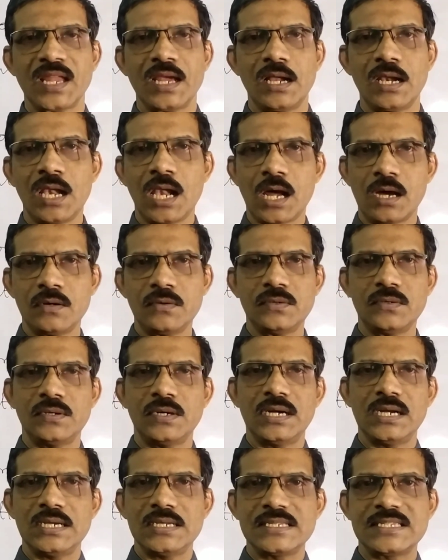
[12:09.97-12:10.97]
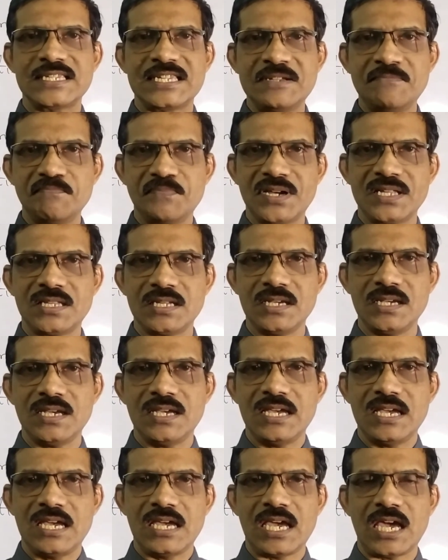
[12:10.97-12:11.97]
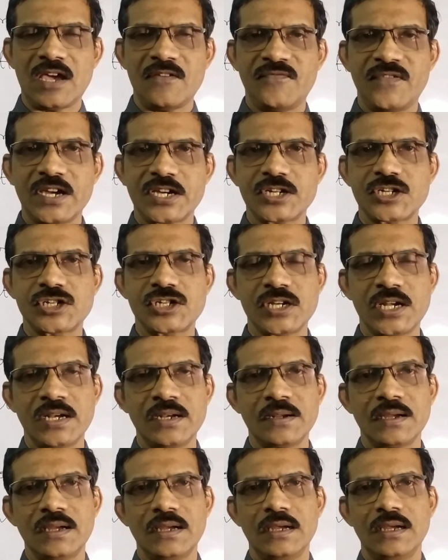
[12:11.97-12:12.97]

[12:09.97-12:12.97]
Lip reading: Love, sympathy, affection,